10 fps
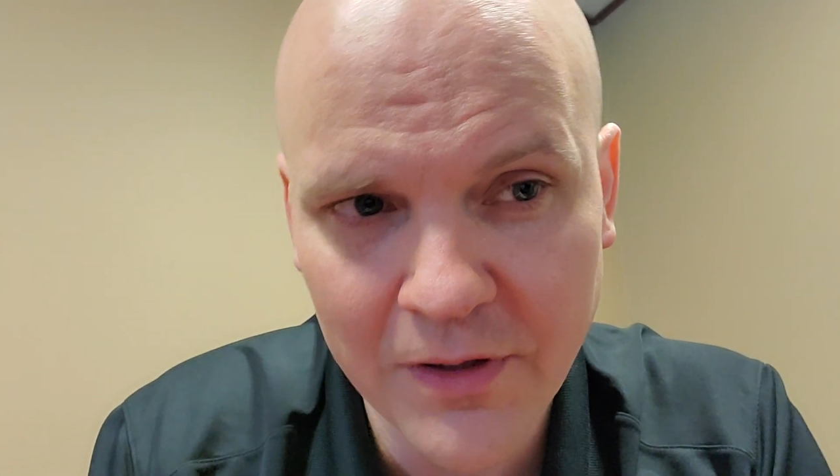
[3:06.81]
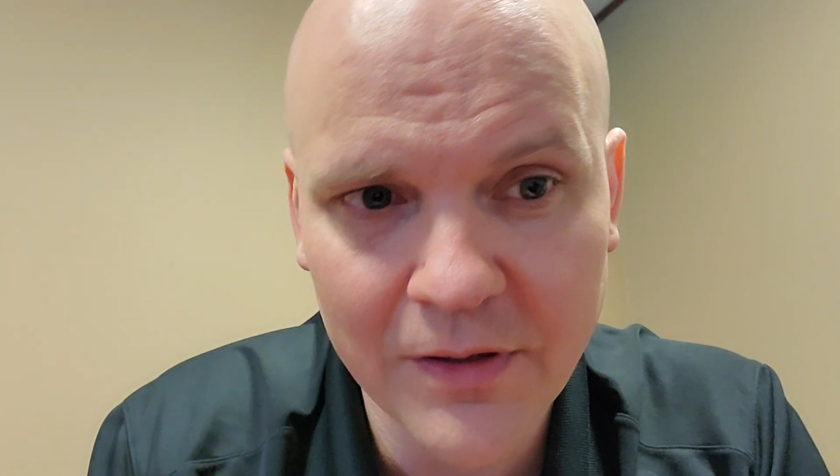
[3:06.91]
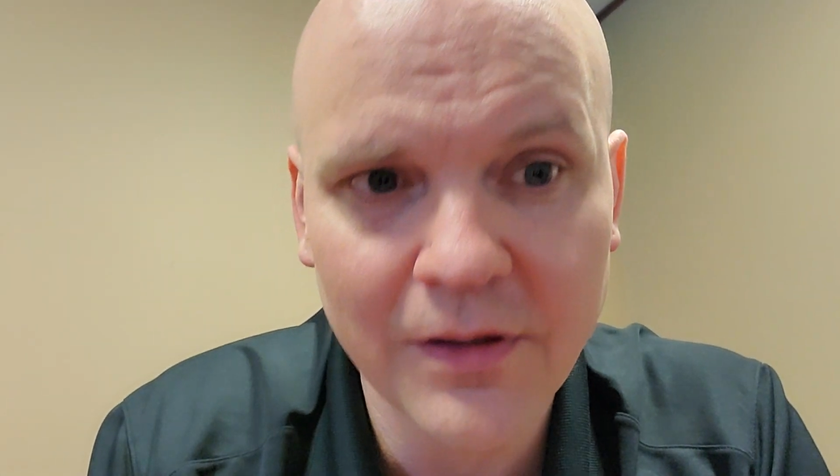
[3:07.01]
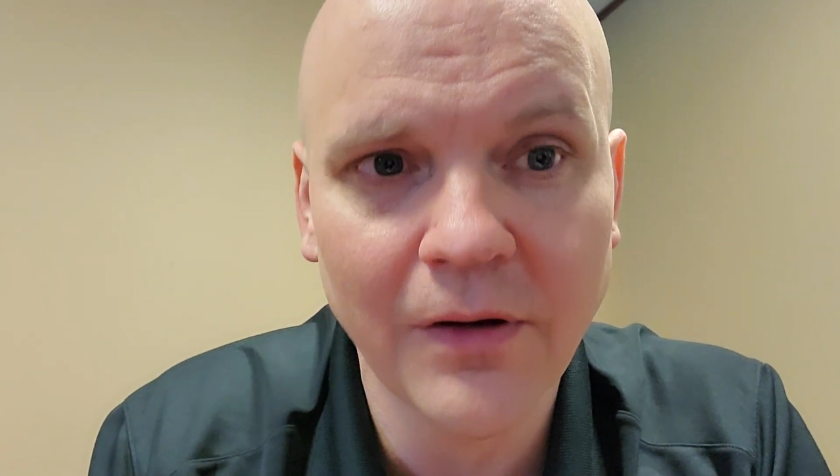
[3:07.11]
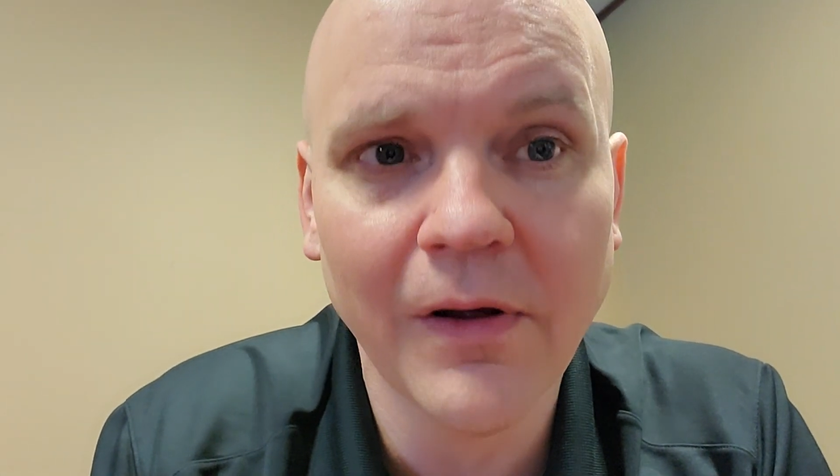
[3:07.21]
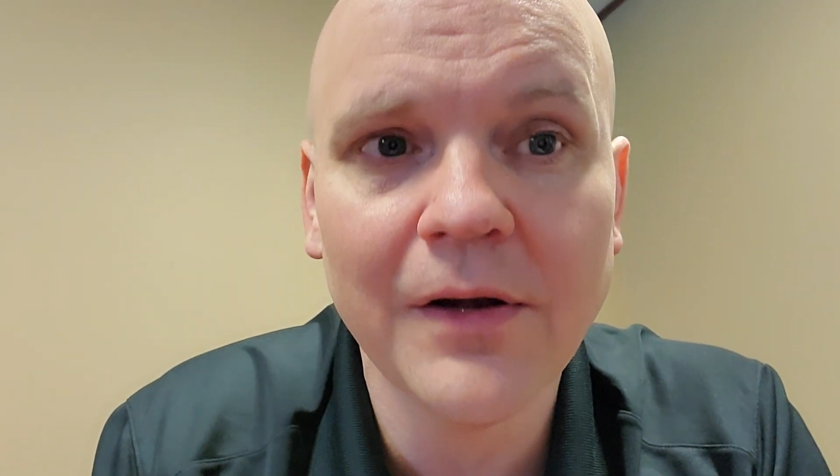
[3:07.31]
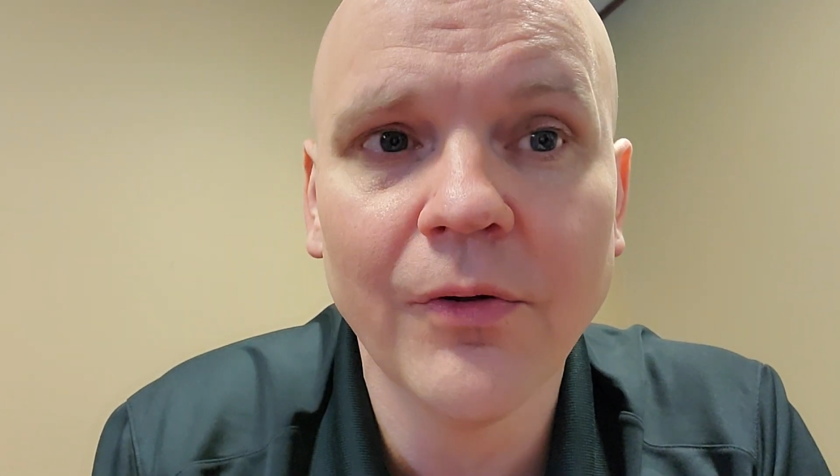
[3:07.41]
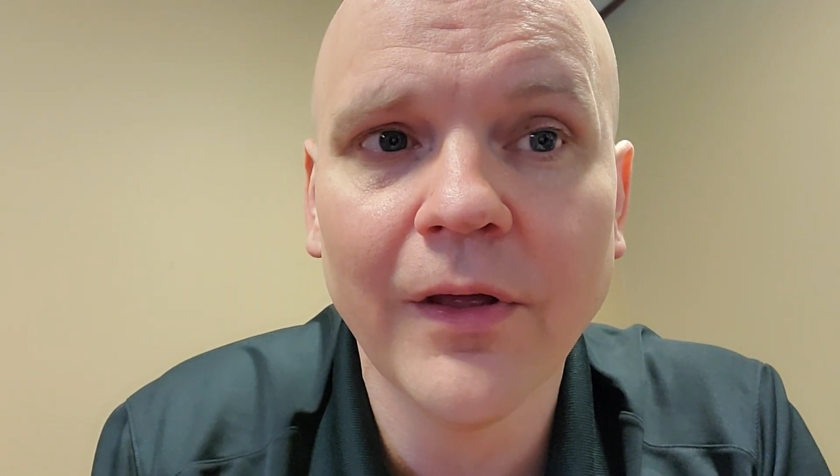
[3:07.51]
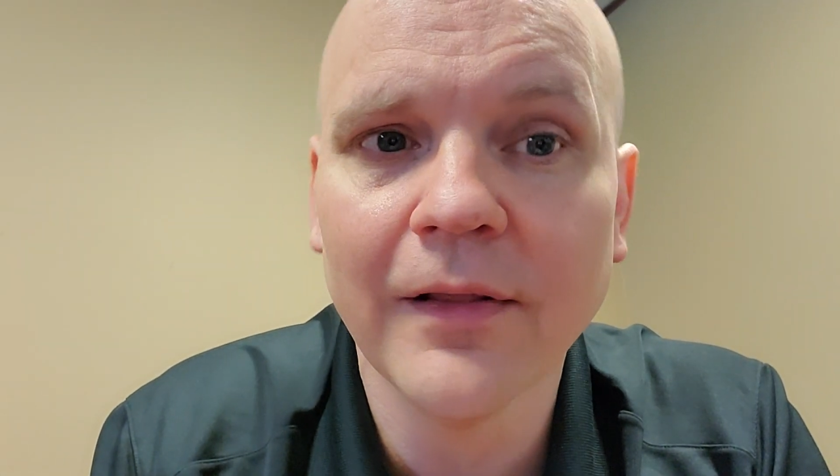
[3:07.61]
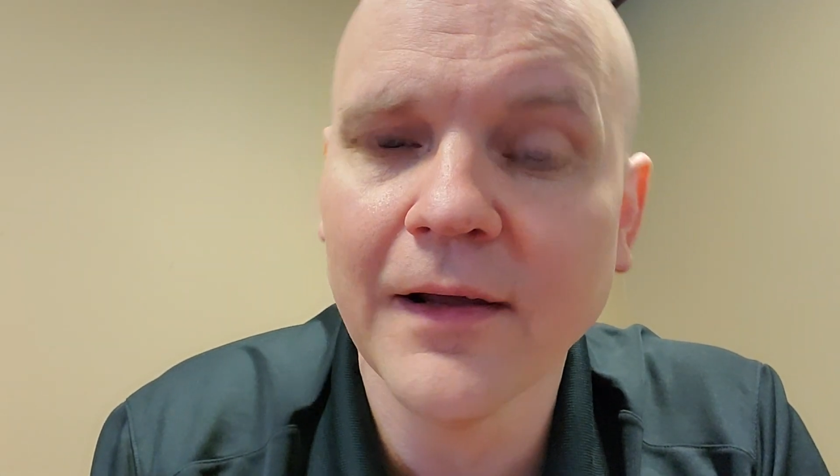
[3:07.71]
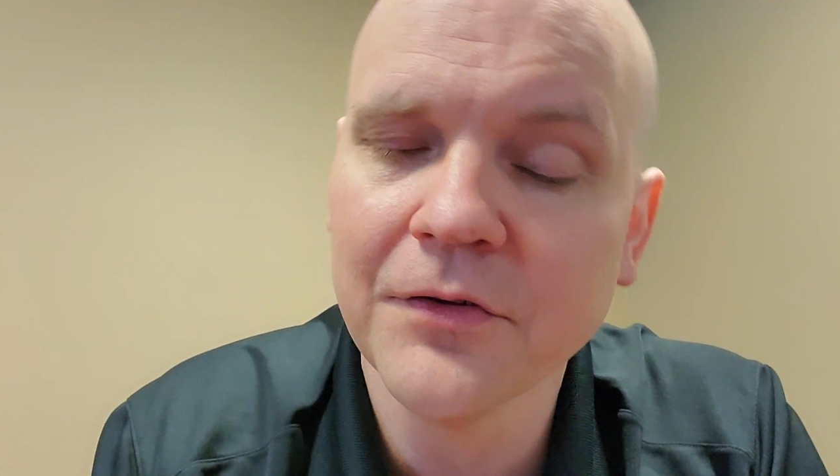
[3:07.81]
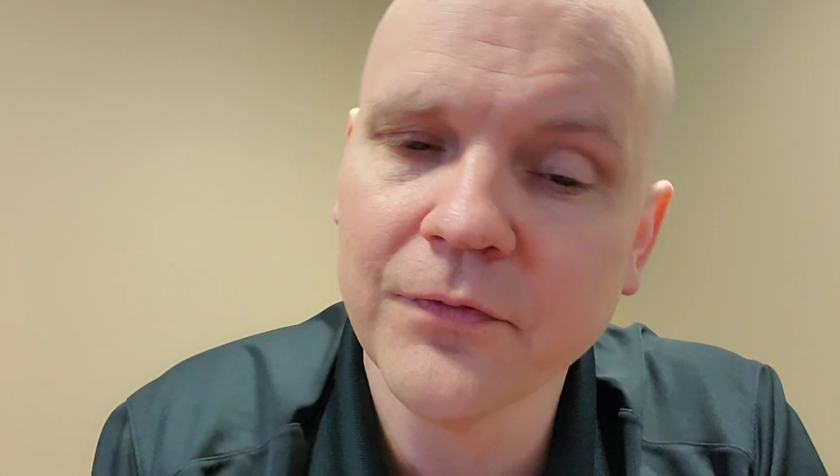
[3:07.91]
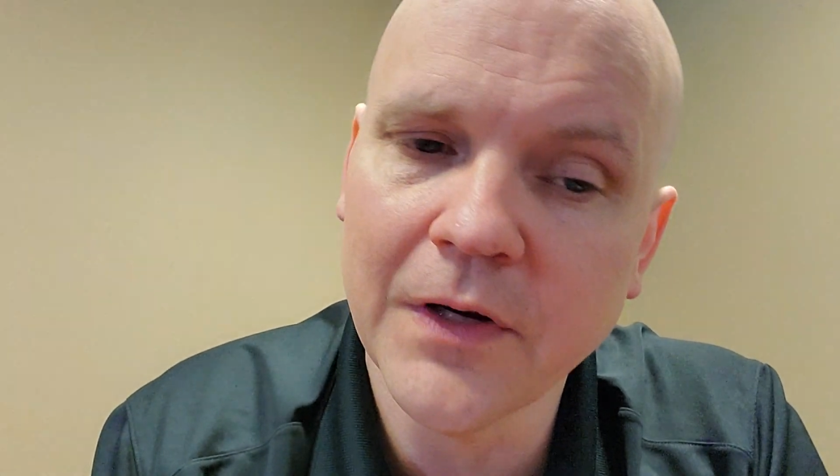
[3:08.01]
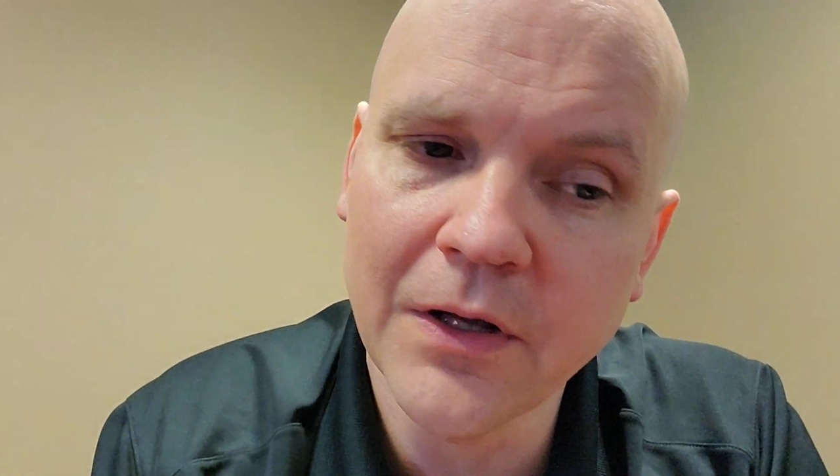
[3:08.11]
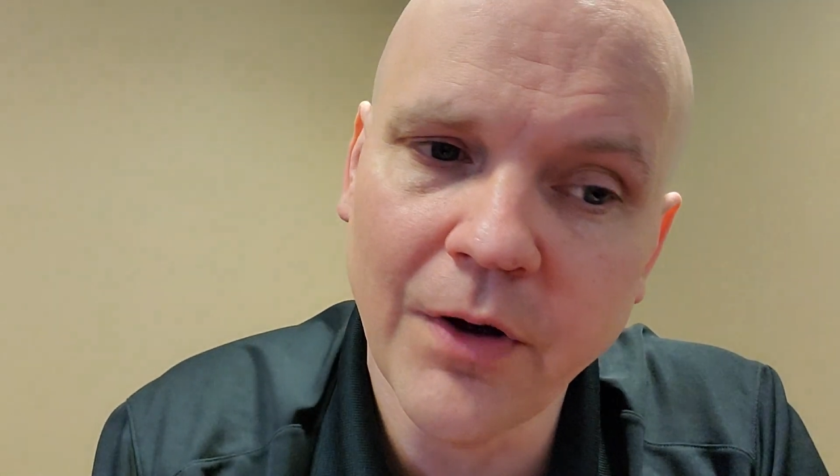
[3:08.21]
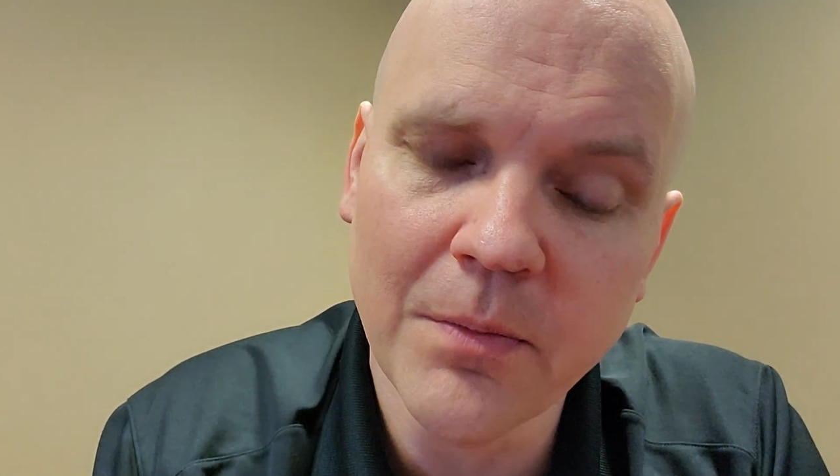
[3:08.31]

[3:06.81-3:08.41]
And I know that last video